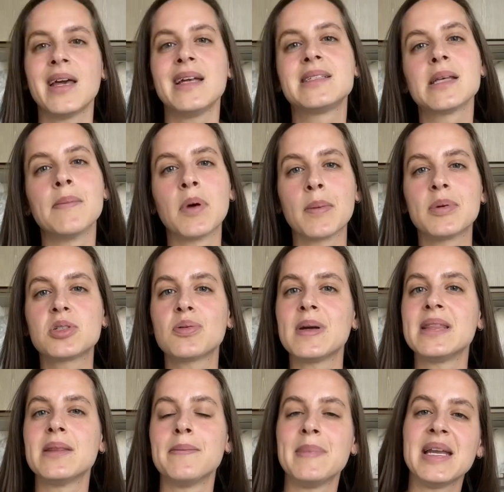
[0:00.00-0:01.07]
It's somewhere
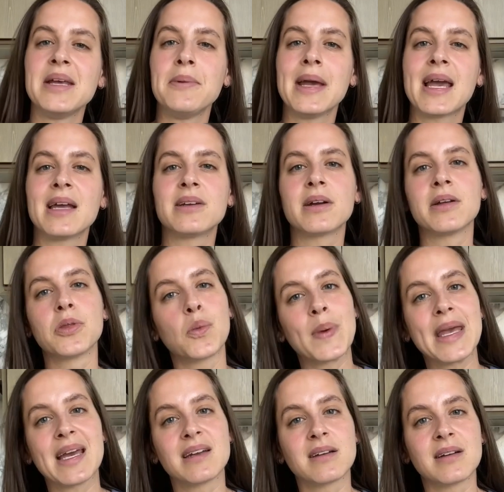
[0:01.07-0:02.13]
between the mini weekender and the
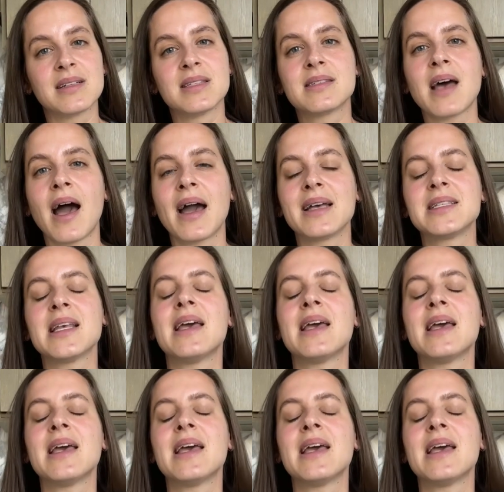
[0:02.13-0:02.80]
weekender in size,